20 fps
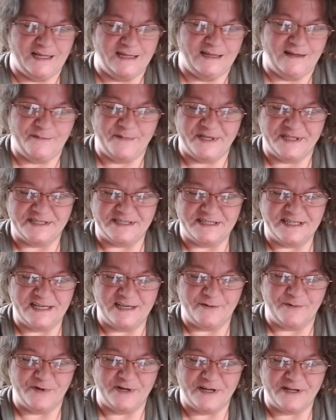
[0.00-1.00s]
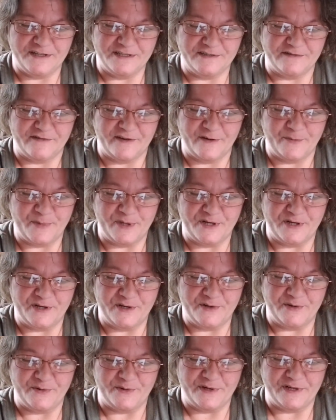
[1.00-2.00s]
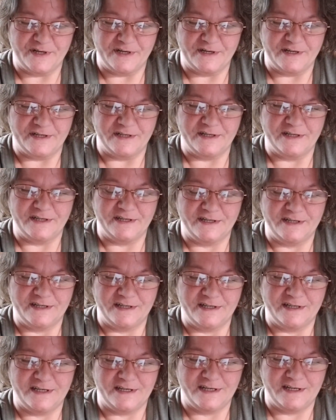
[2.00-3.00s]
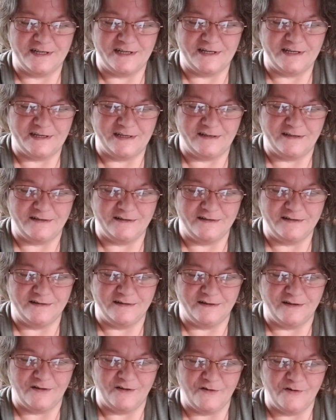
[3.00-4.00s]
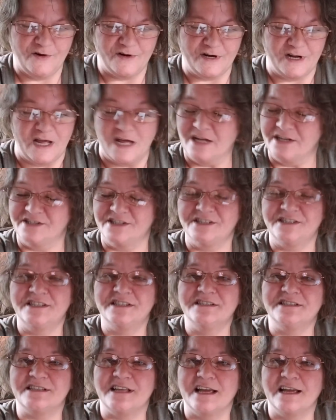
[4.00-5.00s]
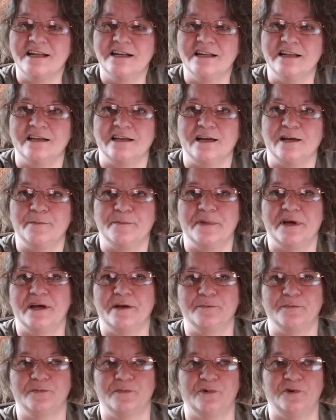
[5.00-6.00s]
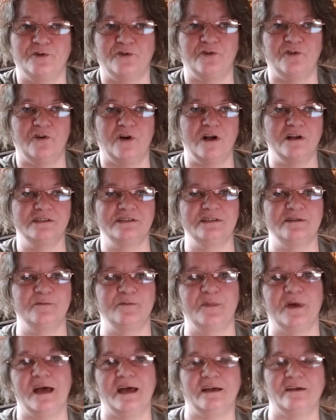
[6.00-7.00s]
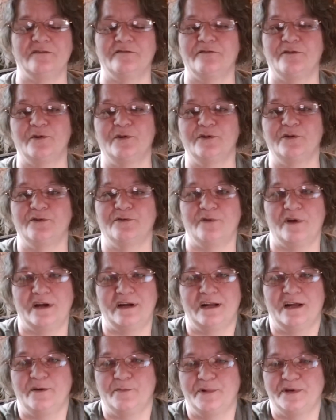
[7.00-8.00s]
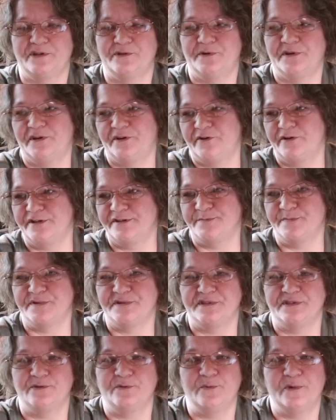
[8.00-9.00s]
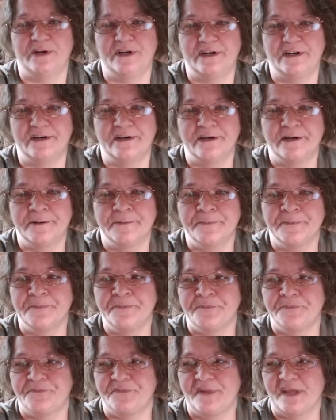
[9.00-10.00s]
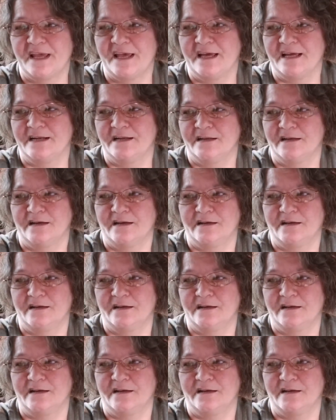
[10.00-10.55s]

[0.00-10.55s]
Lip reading: Let me see, what else have I been doing? Good Lord, just designing. I'm crossing back and forth right now between Christmas and winter, and